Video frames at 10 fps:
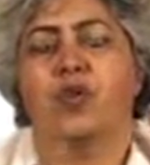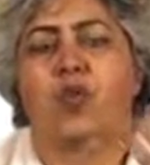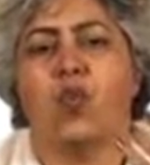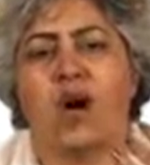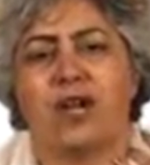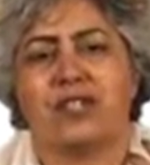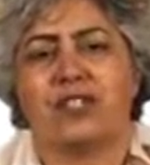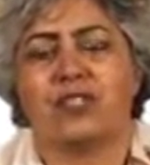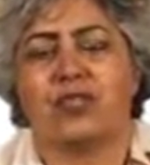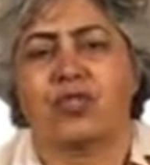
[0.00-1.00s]

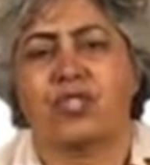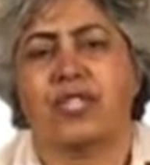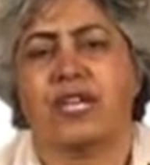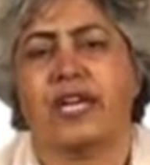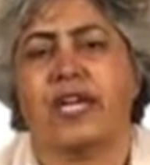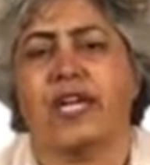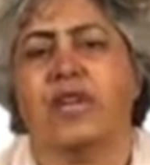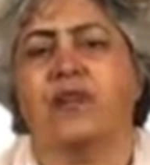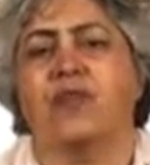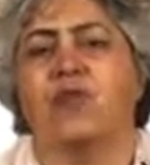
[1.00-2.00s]
what to say,
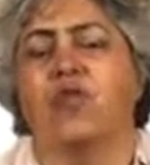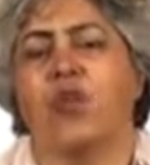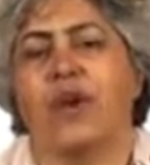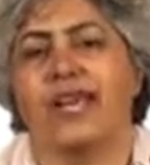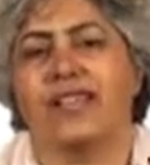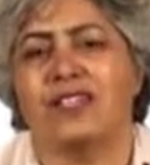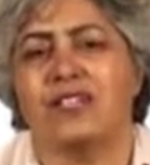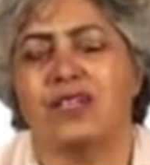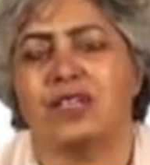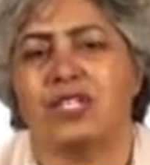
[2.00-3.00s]

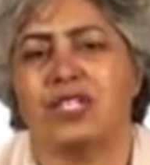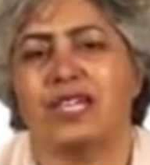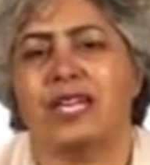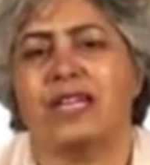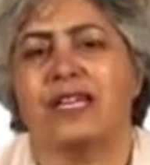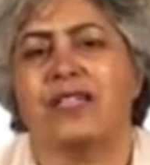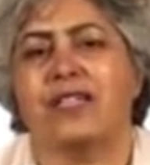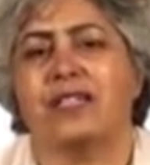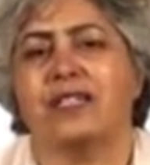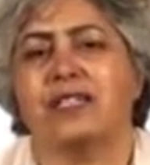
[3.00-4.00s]
when to say
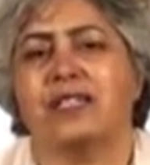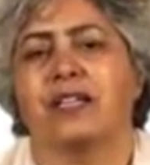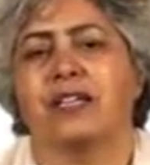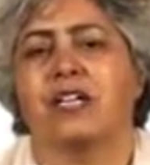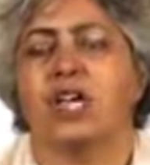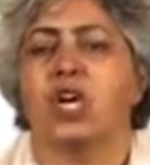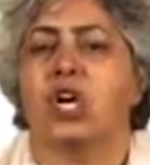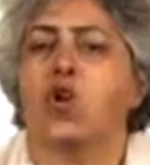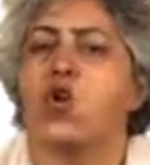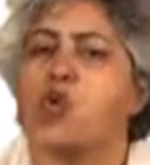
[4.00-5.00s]
it,
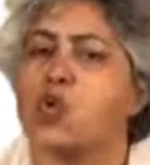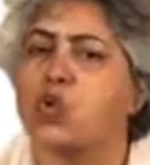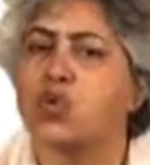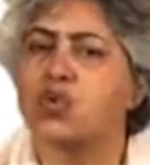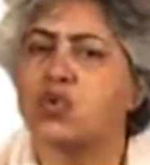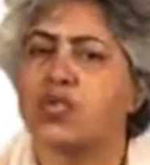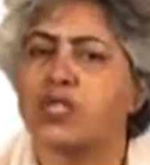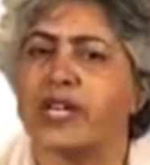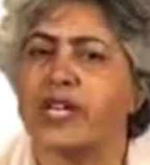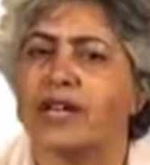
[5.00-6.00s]
who to
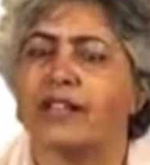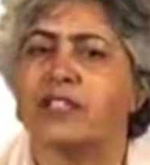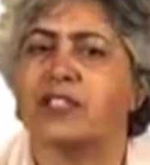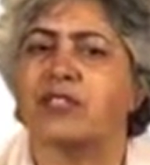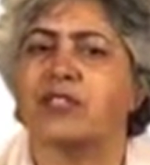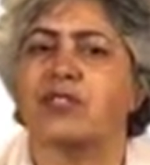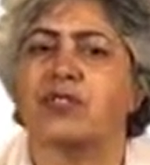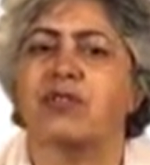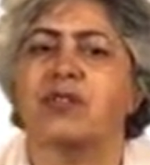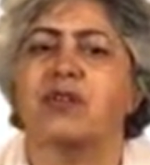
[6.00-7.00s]
say it
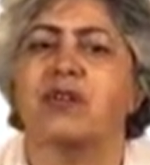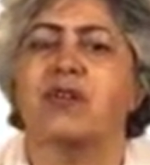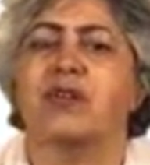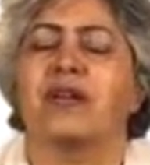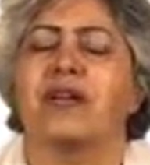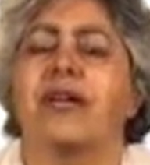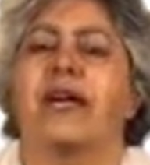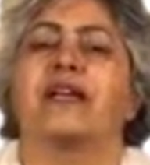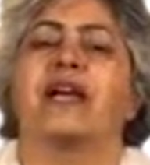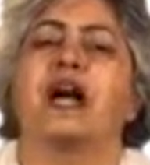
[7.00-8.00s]
to,
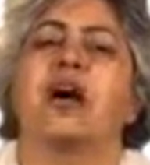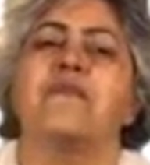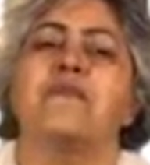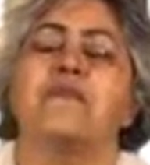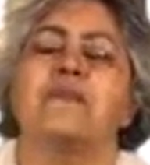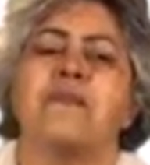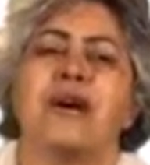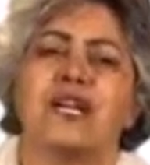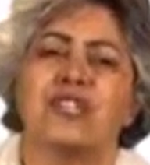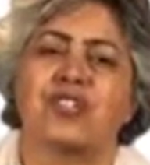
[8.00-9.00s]
and how
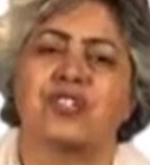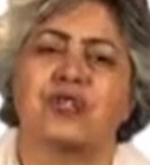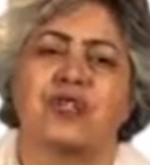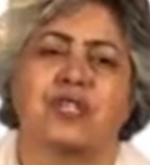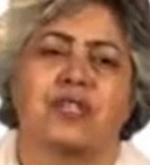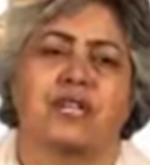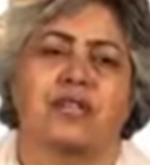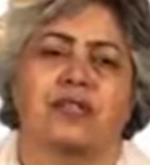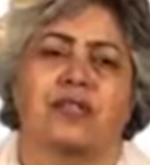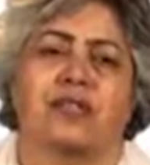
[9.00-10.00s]
much to
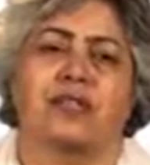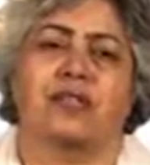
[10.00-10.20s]
say it,